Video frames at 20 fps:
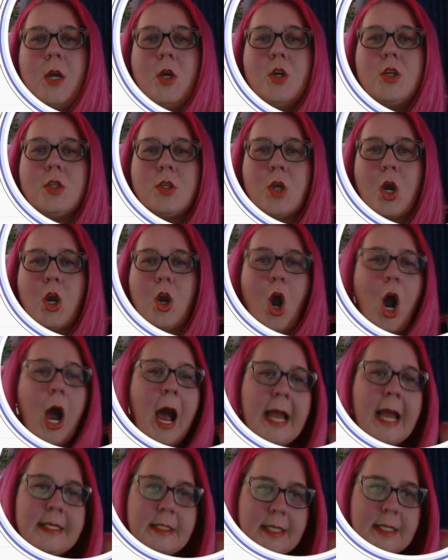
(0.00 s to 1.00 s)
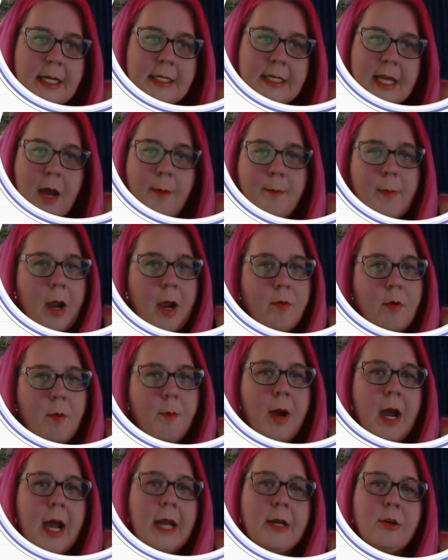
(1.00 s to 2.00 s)
So I send out my
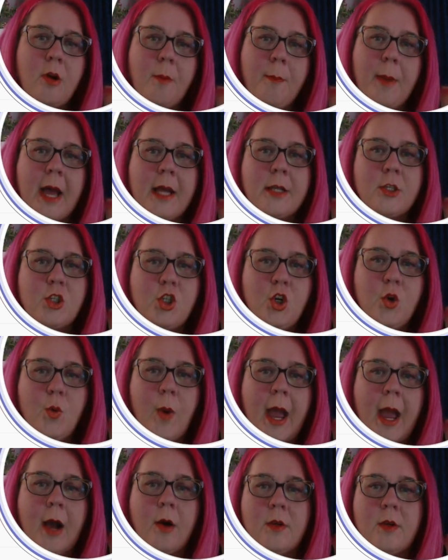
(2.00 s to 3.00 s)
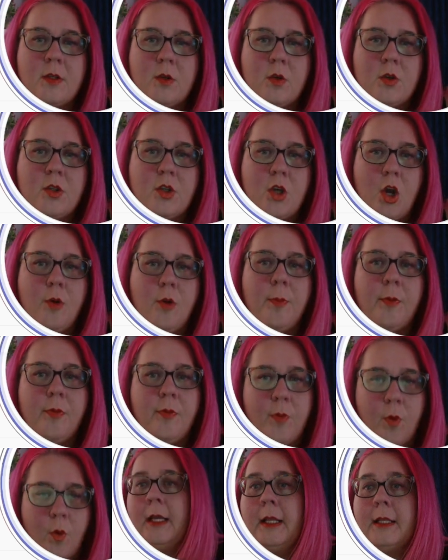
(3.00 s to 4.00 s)
reminder about 2 hours or so
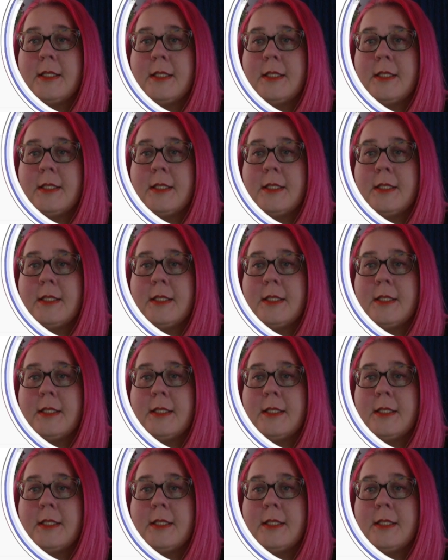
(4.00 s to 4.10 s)
before.